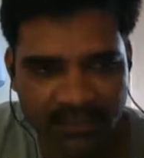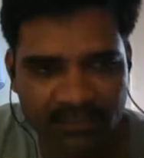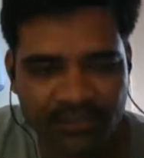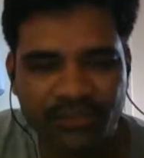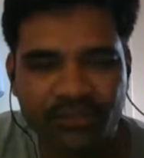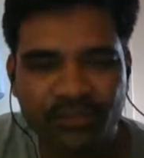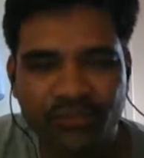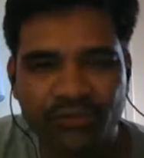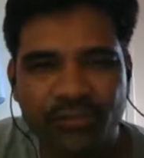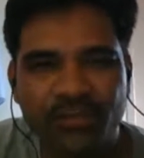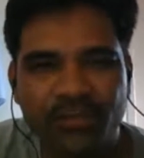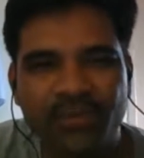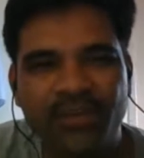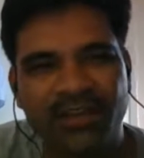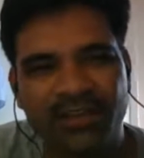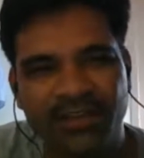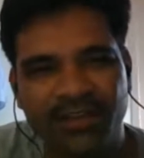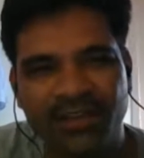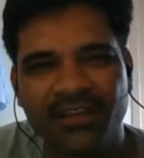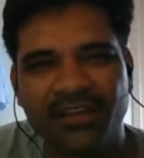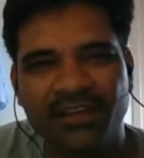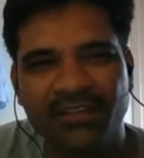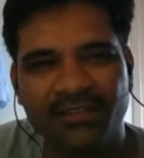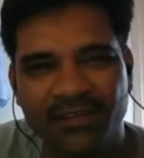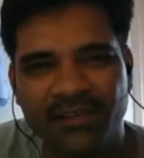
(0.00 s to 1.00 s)
It should be in
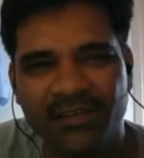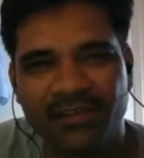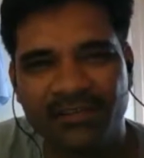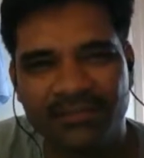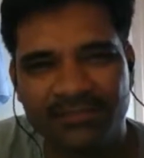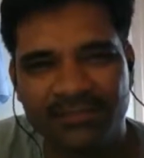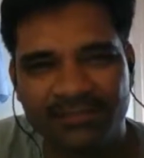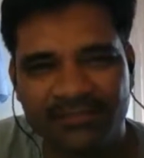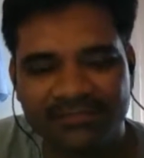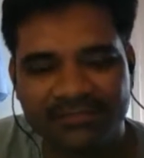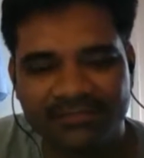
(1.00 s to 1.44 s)
the evening.